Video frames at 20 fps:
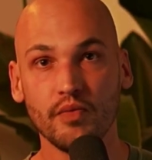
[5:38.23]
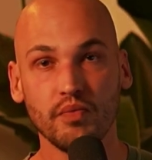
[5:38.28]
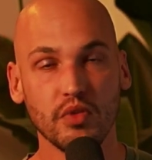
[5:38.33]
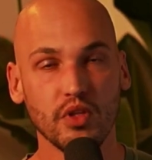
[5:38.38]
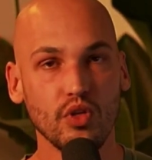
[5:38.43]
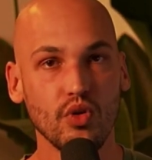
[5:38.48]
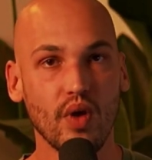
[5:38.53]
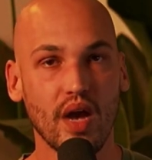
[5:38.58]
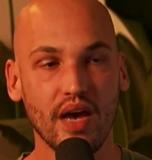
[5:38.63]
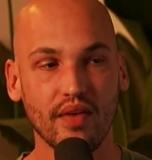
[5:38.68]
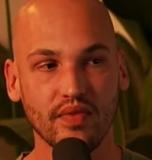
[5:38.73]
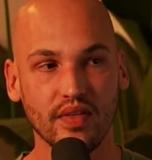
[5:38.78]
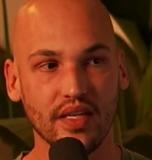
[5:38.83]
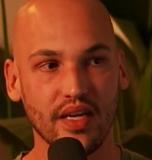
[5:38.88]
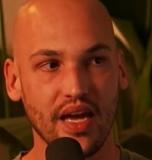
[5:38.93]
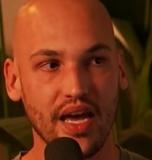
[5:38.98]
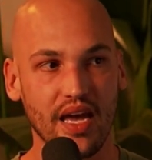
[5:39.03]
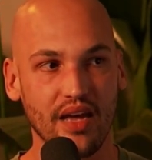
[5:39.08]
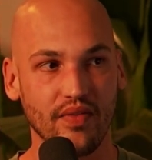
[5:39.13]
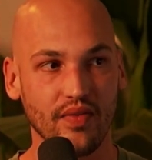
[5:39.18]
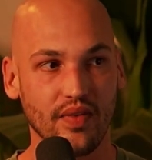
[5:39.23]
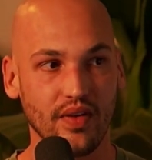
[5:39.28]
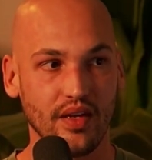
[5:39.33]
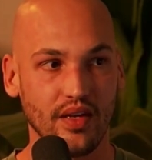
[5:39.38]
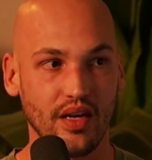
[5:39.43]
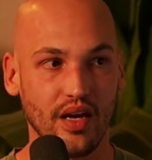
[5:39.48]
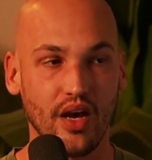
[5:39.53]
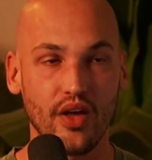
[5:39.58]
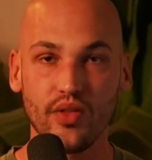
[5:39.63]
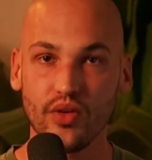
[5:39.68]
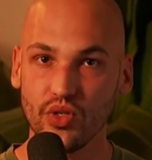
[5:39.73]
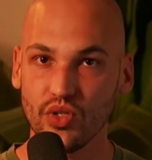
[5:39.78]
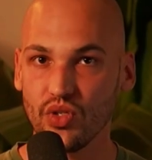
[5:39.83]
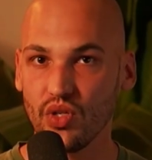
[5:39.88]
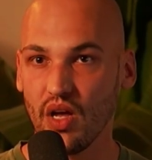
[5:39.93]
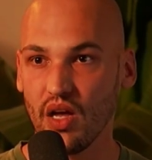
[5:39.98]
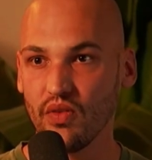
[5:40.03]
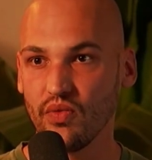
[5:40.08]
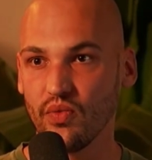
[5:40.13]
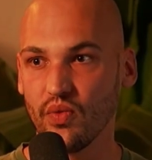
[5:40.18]
You have to have other
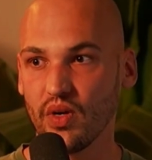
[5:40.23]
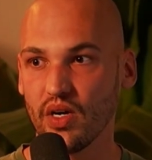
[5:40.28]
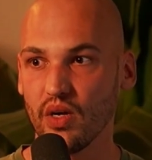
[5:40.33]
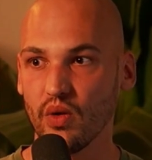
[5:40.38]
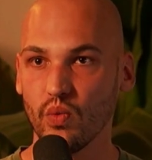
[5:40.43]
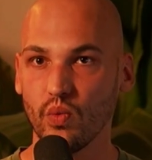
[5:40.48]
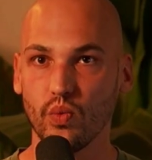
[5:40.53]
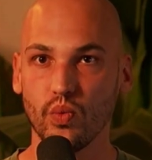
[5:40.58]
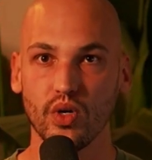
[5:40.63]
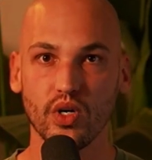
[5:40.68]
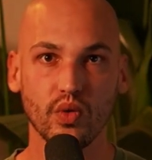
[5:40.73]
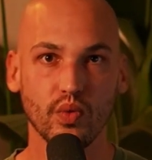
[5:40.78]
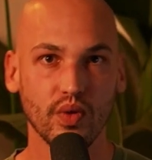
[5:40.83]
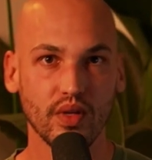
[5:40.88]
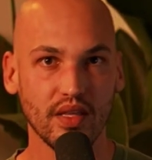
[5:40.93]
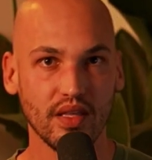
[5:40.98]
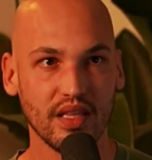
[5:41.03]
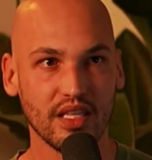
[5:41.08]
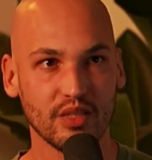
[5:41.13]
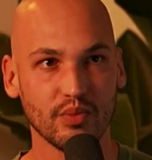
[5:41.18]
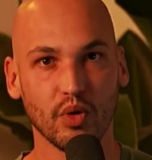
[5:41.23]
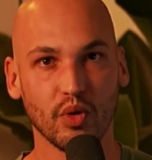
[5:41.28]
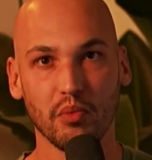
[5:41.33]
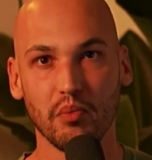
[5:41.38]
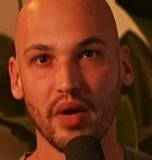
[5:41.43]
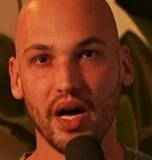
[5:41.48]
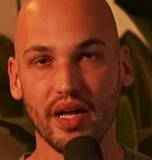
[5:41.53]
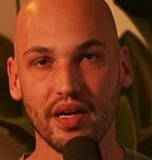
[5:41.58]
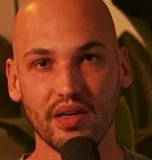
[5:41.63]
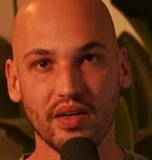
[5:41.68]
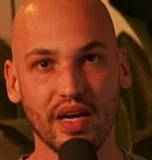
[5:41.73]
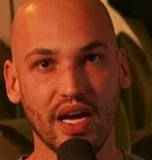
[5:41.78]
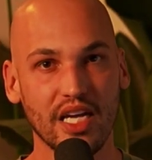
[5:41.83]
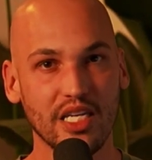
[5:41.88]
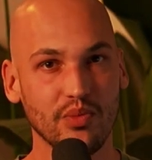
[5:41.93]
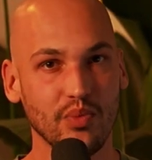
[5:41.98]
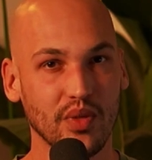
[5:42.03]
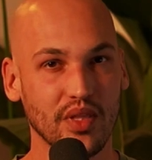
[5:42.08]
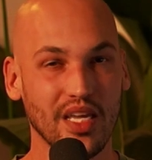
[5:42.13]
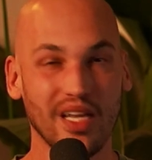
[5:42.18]
software work with it that's more
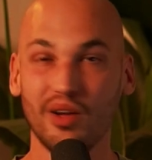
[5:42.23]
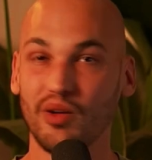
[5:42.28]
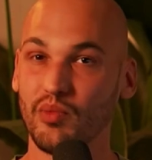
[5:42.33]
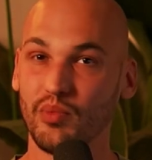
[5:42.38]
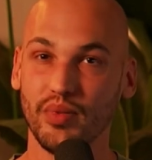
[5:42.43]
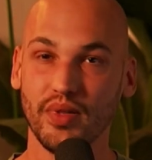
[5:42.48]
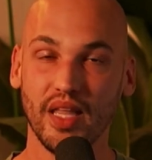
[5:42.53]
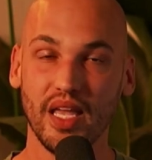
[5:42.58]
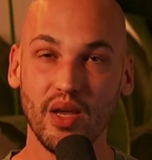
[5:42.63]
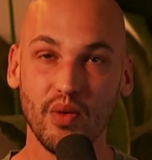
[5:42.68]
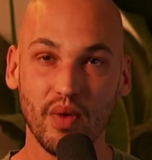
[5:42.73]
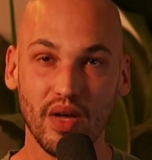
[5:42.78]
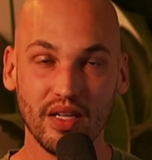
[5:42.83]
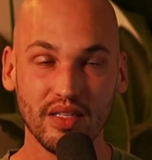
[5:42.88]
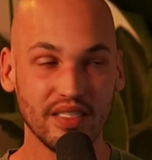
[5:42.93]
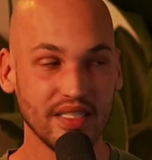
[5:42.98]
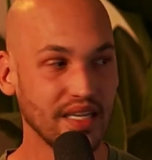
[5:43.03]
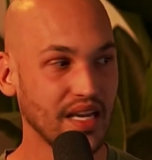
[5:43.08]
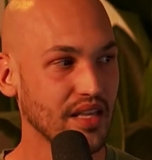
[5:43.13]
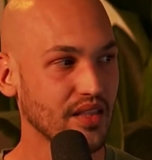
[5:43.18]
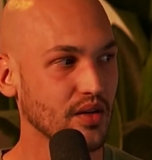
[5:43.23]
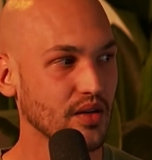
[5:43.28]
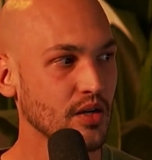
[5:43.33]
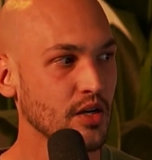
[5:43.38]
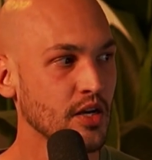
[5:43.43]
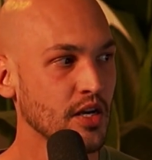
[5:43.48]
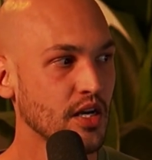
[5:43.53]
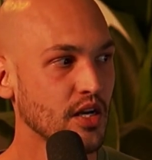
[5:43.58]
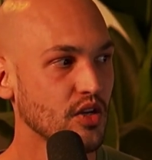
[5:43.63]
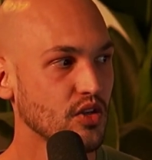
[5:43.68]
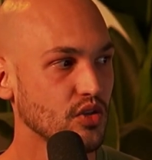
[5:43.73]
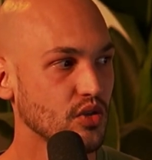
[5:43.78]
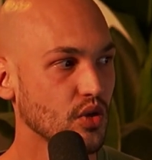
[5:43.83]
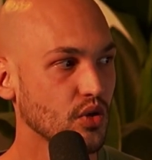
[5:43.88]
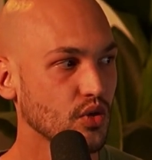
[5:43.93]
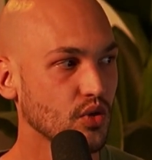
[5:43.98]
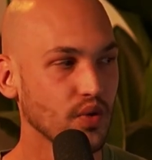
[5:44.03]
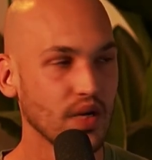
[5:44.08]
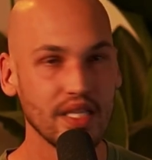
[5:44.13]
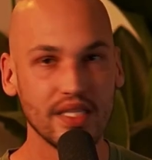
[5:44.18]
modernized, but they don't play well together, so it
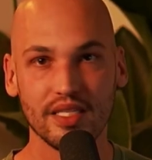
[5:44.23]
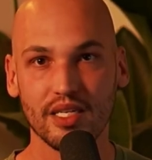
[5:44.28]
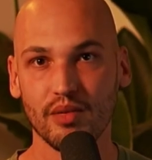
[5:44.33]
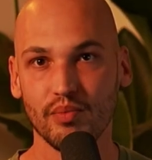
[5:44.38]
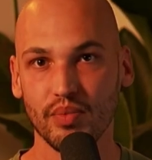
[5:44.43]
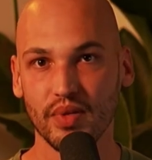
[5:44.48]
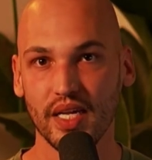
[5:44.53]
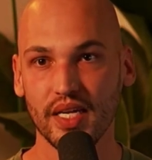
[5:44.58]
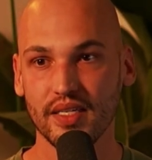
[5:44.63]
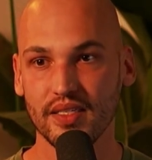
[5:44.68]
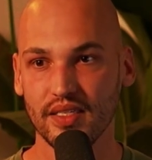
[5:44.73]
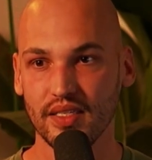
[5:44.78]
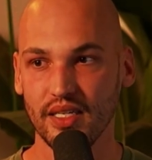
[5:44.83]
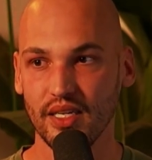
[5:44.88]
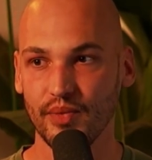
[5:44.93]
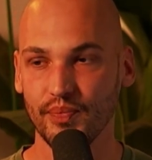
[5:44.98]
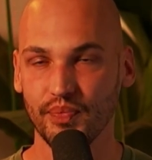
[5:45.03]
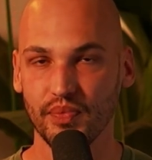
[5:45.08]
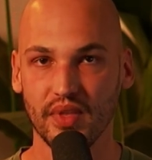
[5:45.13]
creates complexity.